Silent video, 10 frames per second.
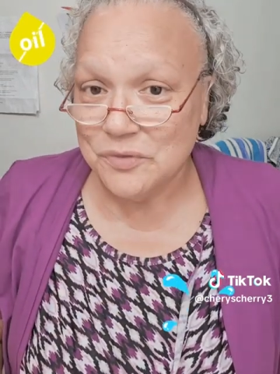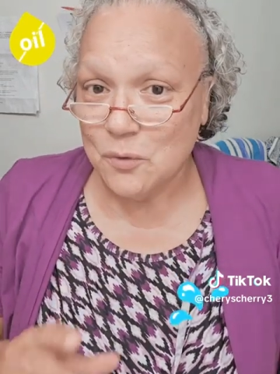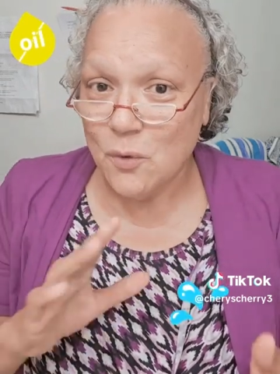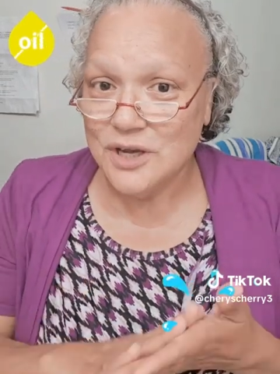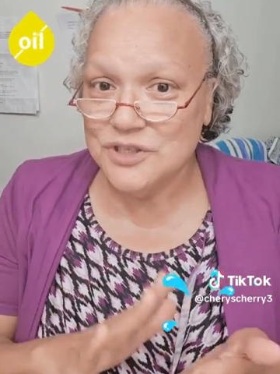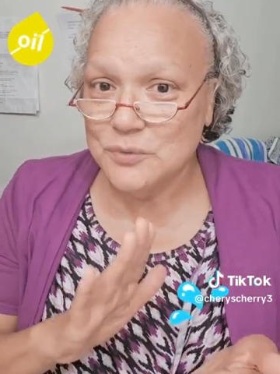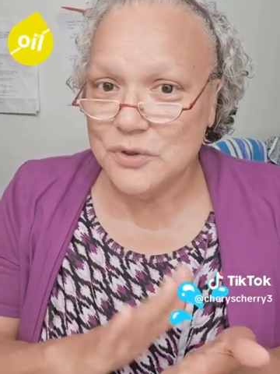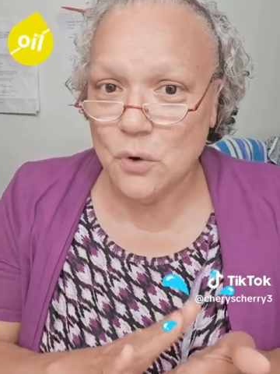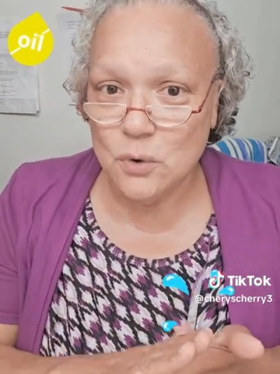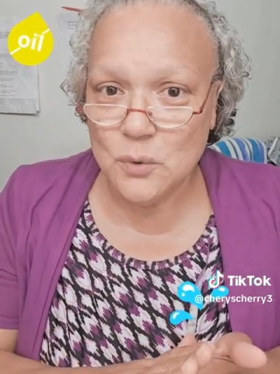Wash it with
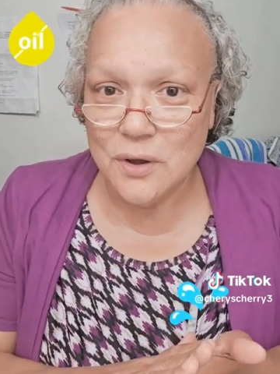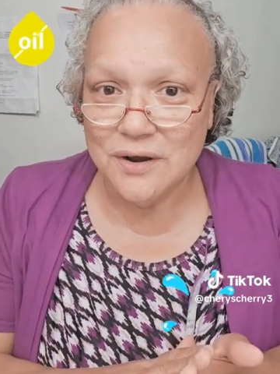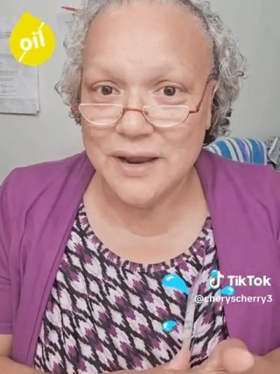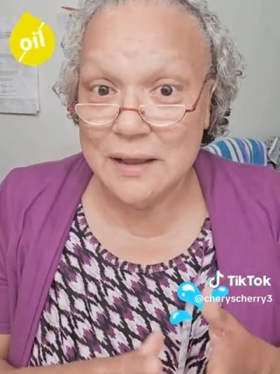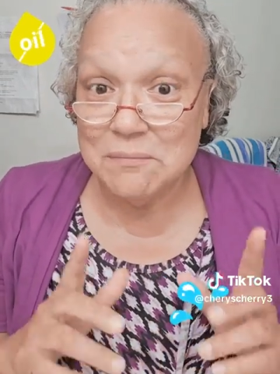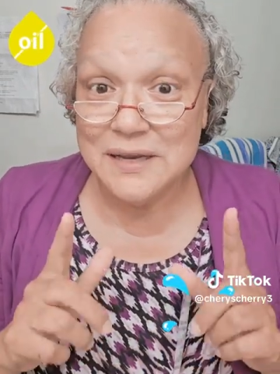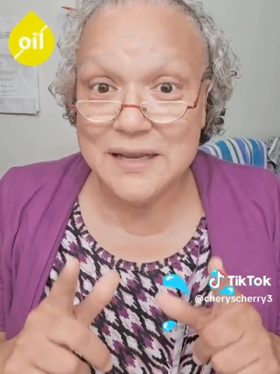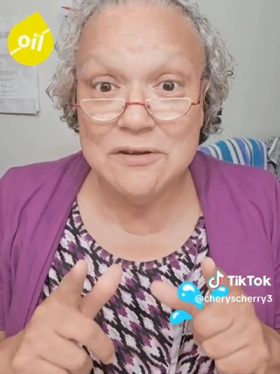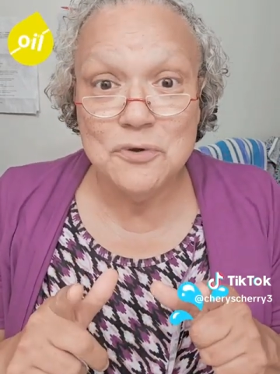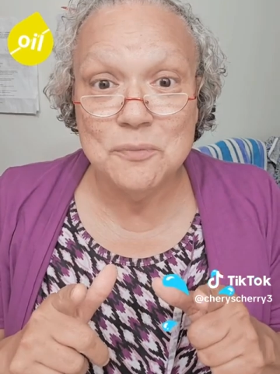cold water." And
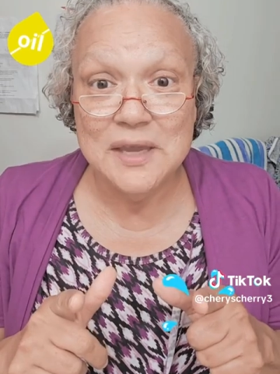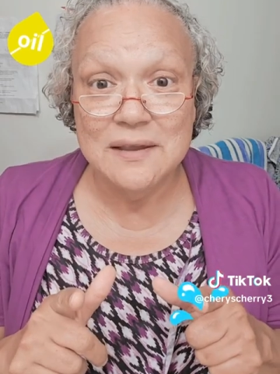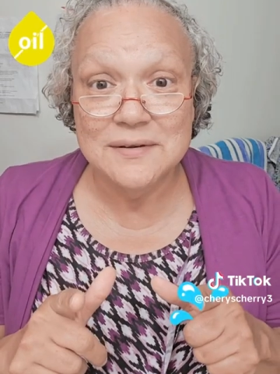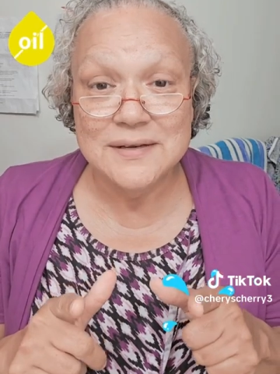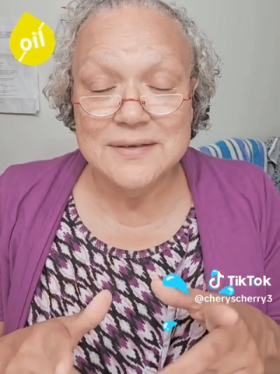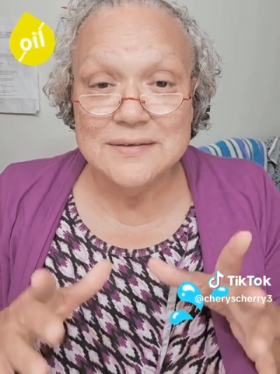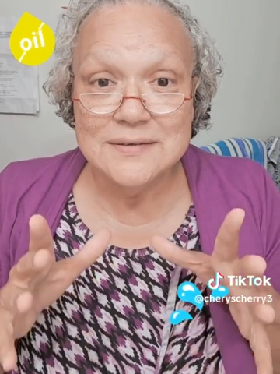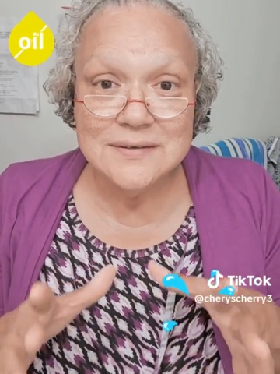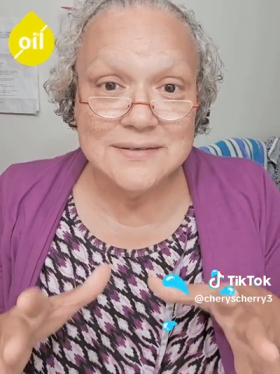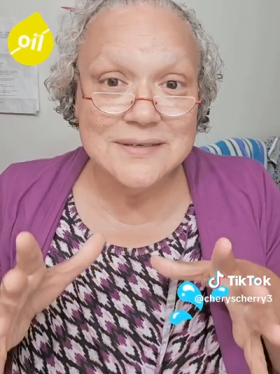believe you me,
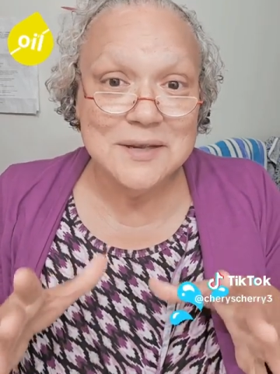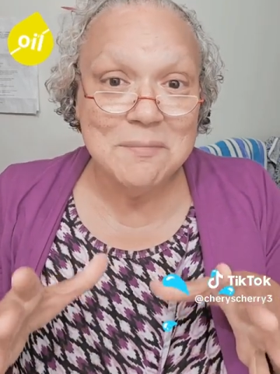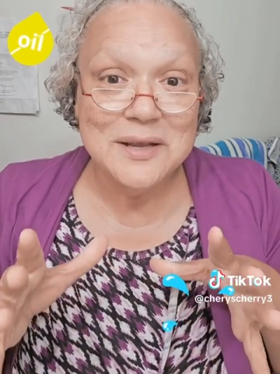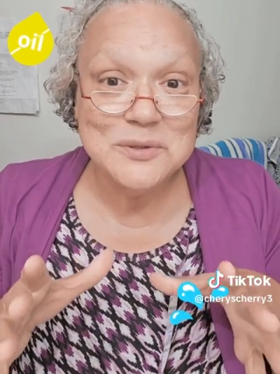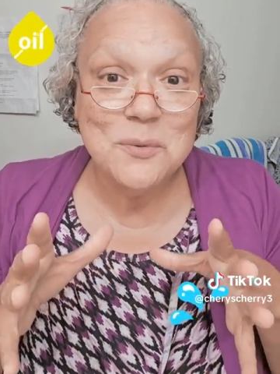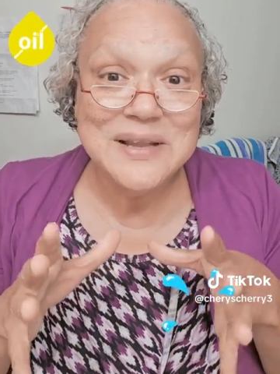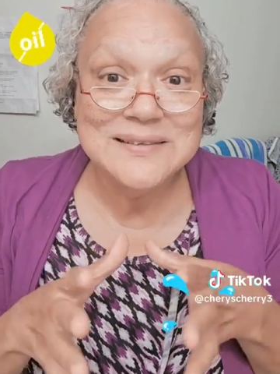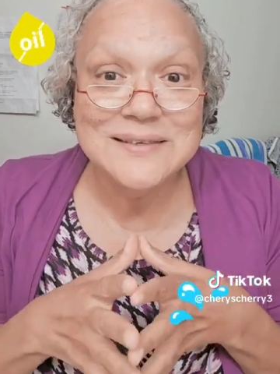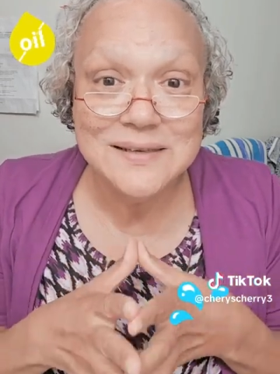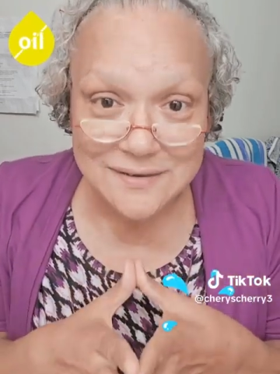Since in my
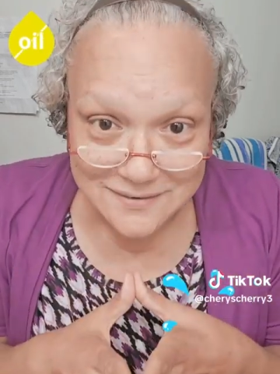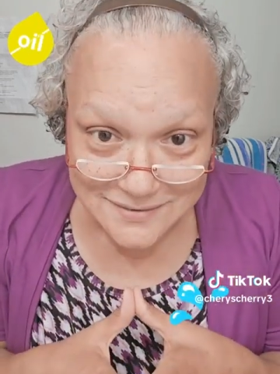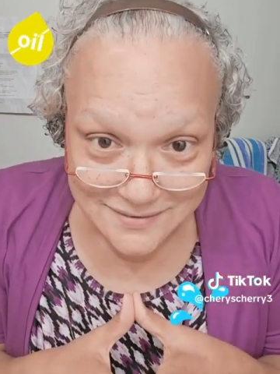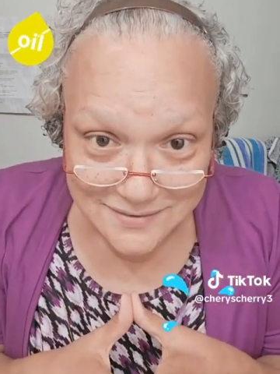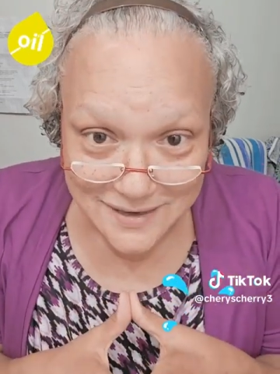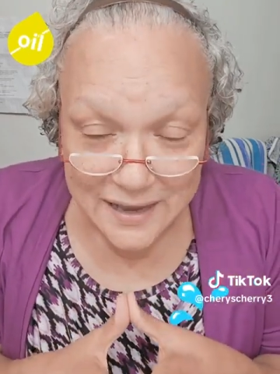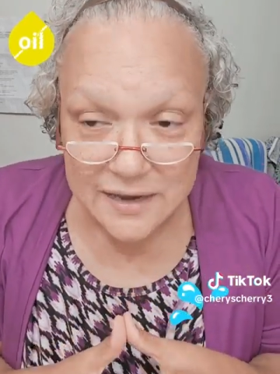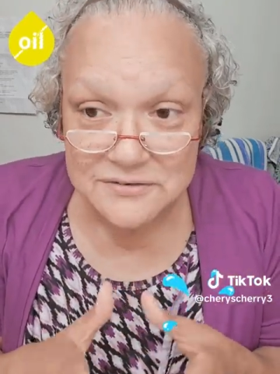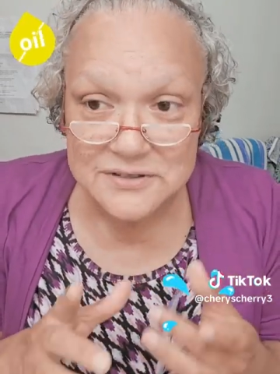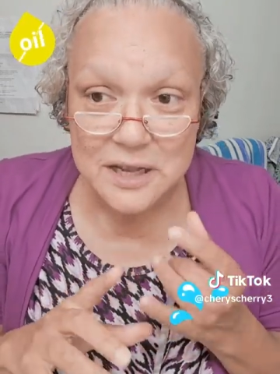20s, I
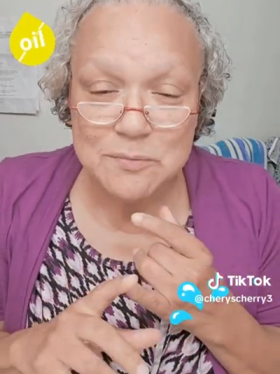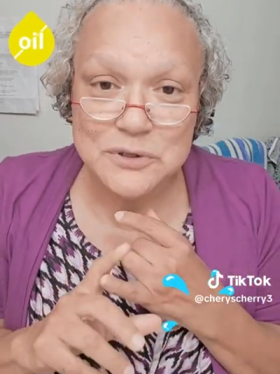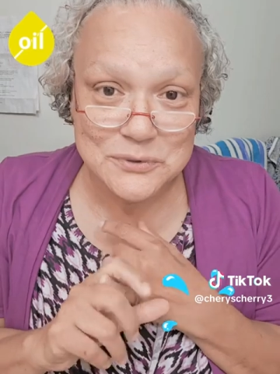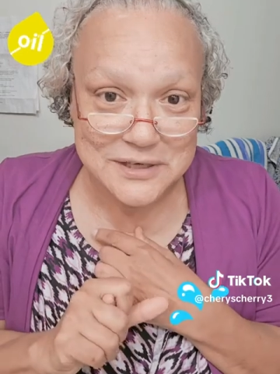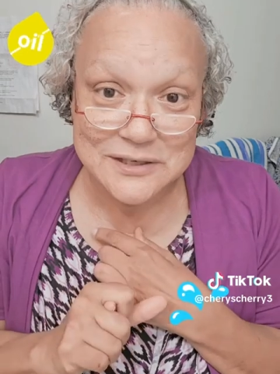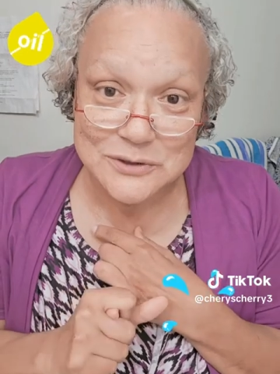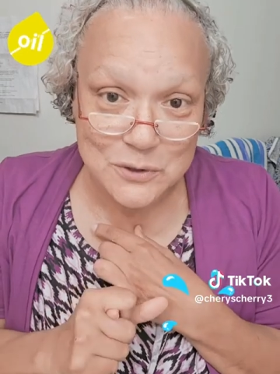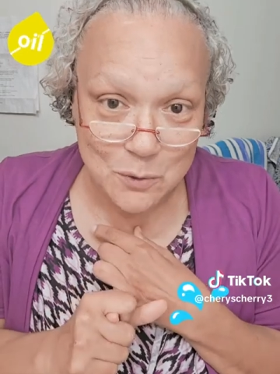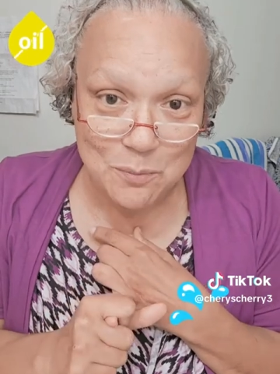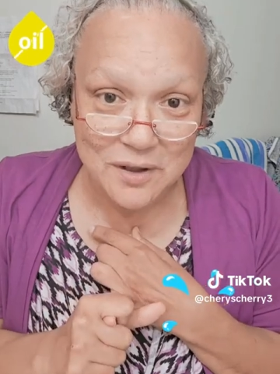have stopped using
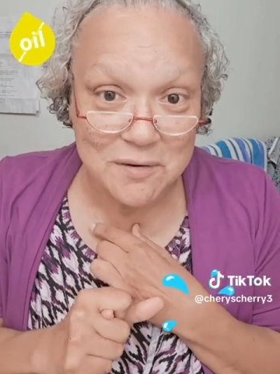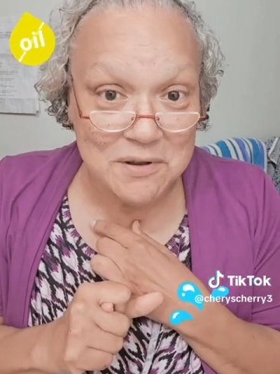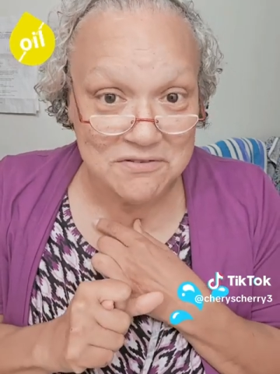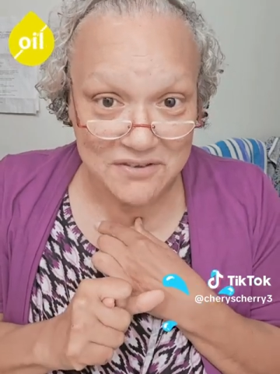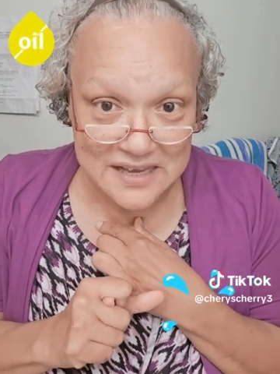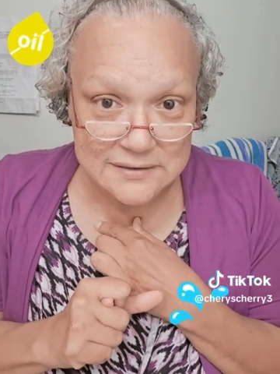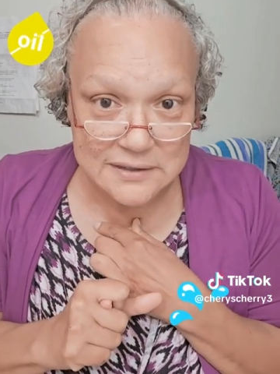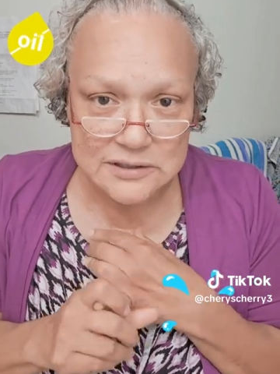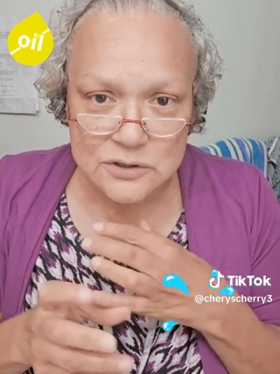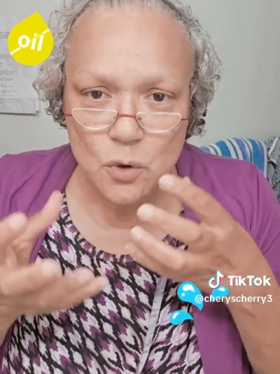soap on my face
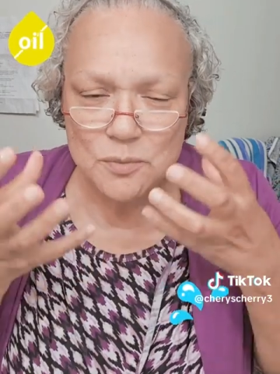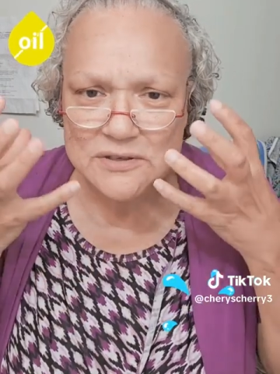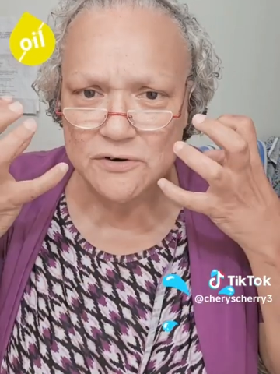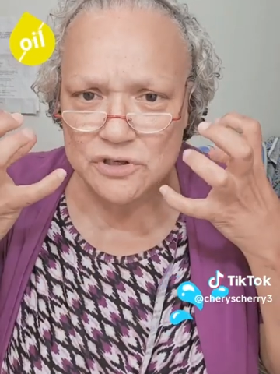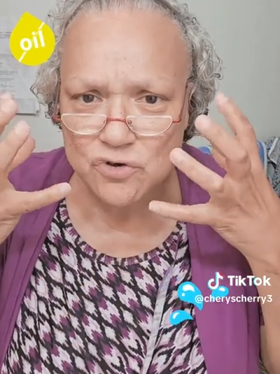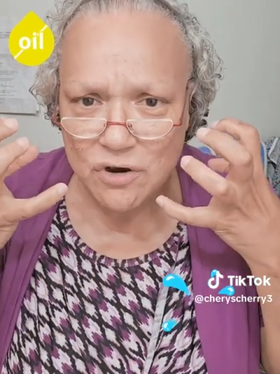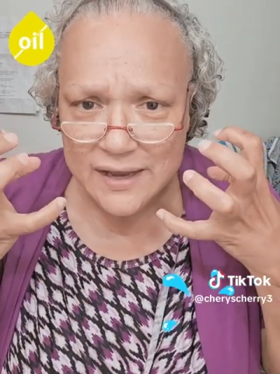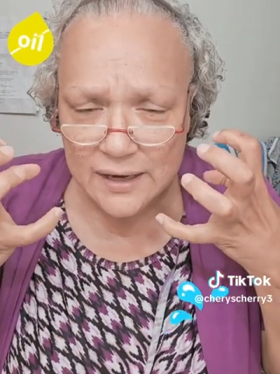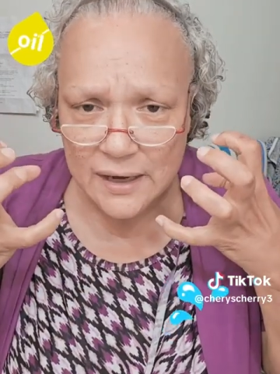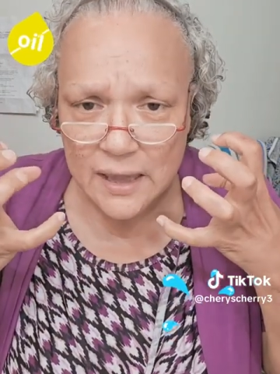because soap is very
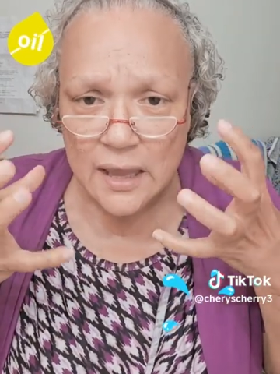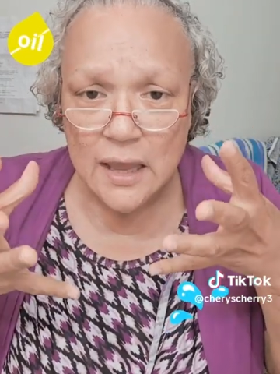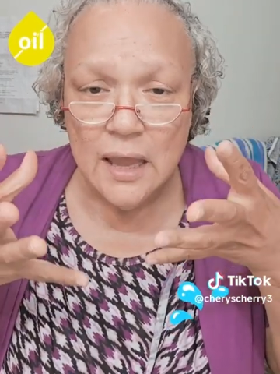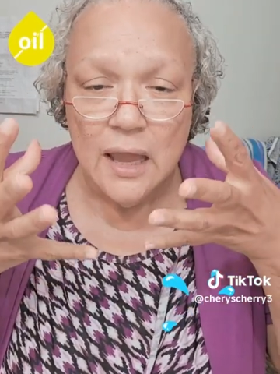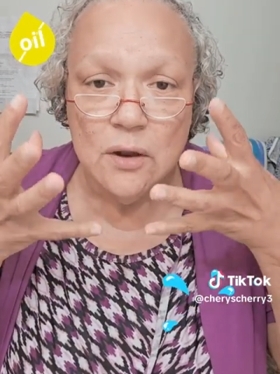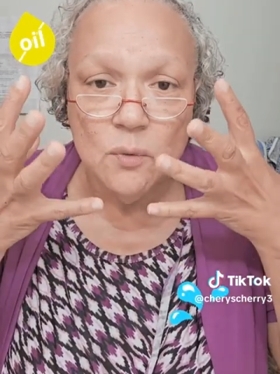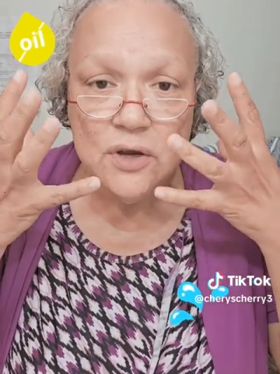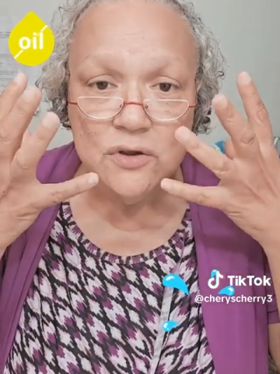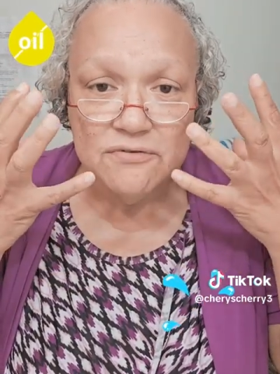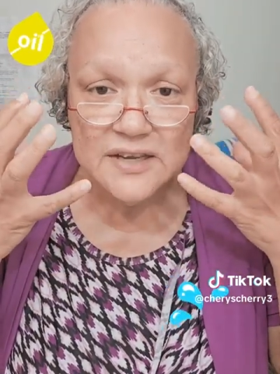drying. And
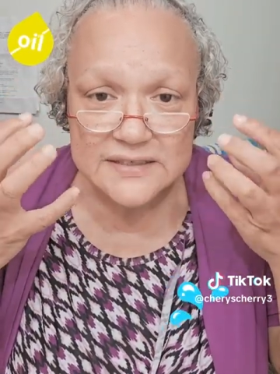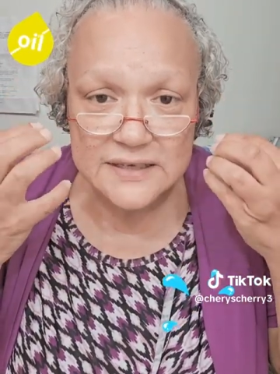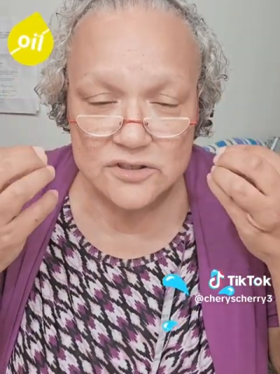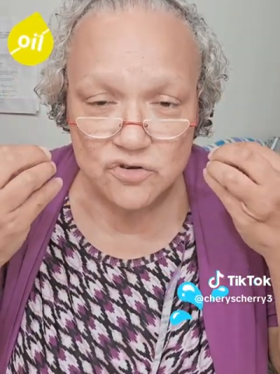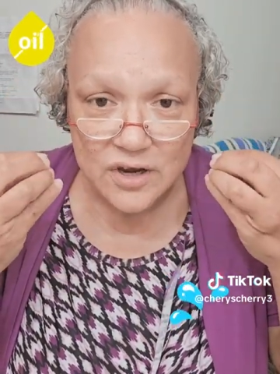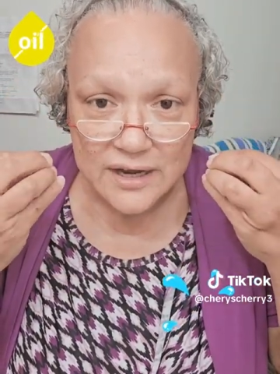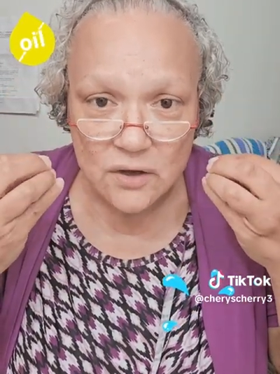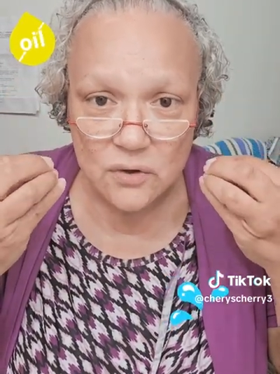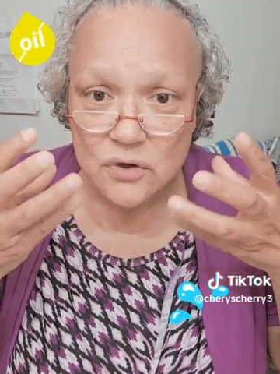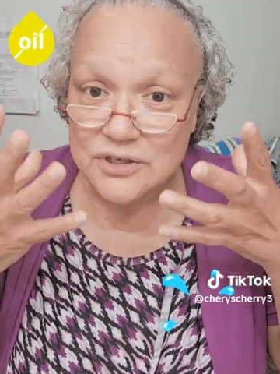when your face gets dried
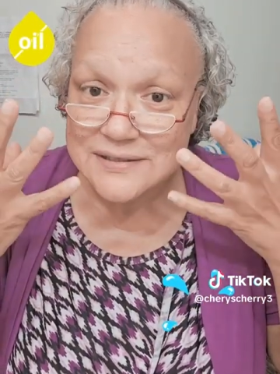out or your